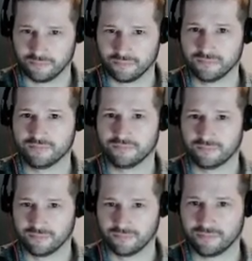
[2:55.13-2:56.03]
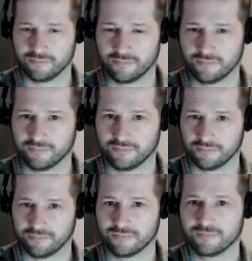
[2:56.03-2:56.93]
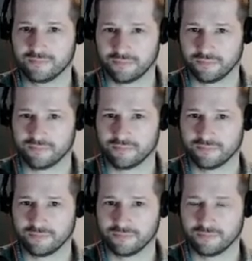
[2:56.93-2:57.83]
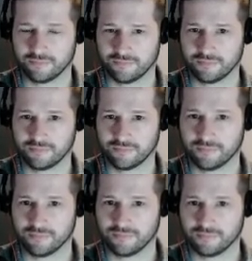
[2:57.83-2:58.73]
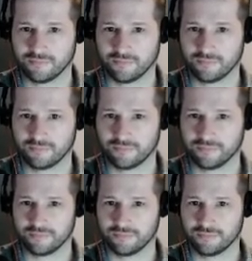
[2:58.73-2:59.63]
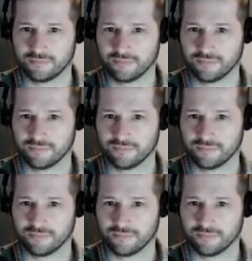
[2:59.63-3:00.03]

(not speaking)